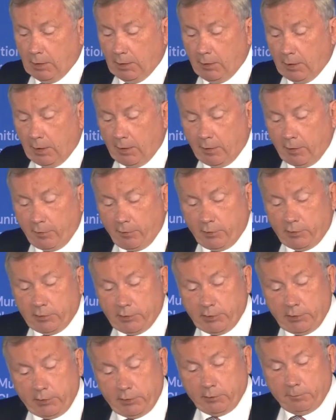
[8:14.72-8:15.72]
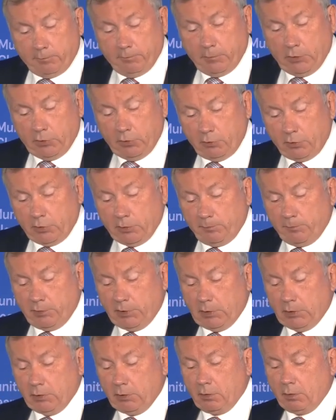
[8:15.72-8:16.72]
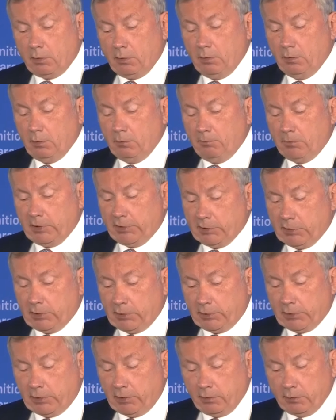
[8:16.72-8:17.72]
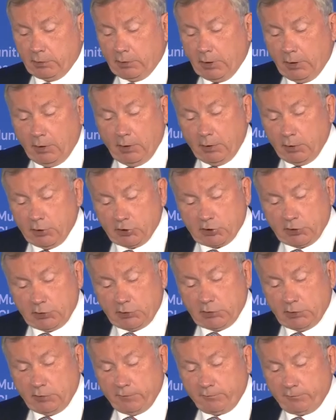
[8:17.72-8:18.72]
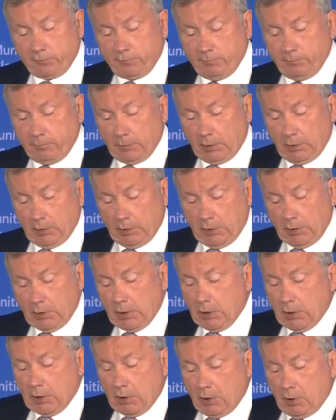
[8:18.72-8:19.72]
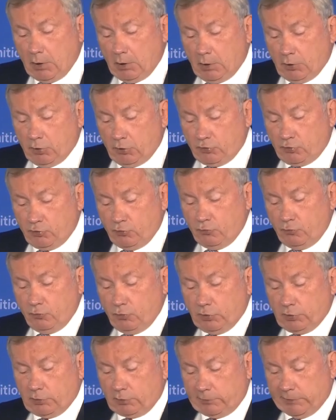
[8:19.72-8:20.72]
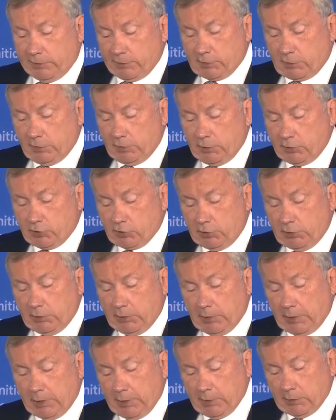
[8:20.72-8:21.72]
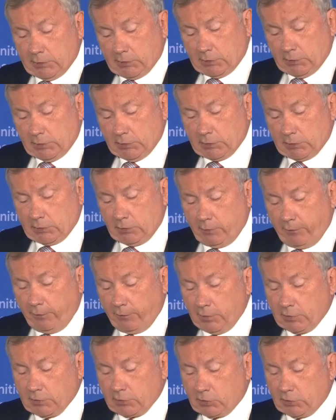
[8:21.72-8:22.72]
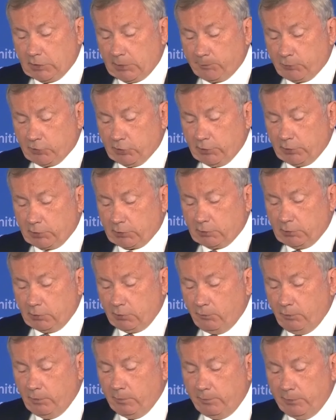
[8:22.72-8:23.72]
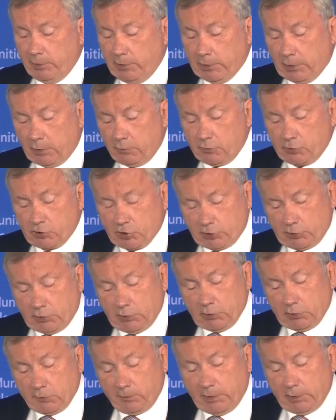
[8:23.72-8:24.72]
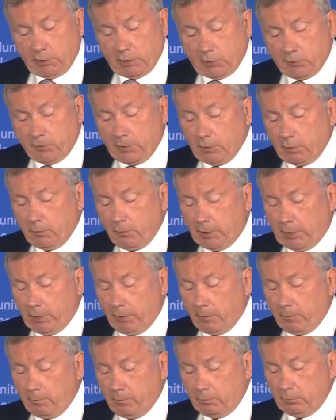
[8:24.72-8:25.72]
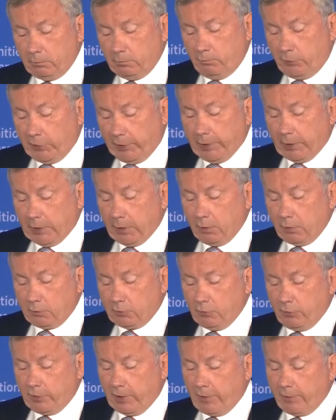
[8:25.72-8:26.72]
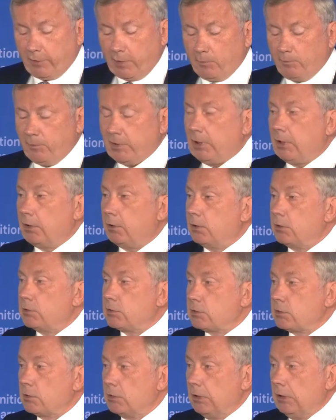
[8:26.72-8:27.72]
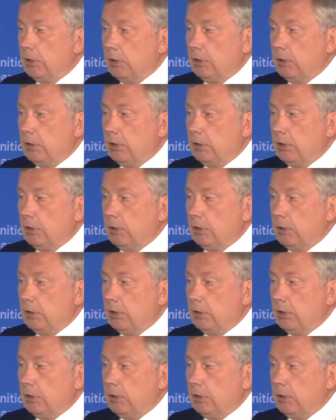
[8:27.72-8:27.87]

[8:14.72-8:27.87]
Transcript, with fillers: And under the European MATERA initiative, two transnational alliances on this subject will be launched in twenty twenty-one, bringing together partners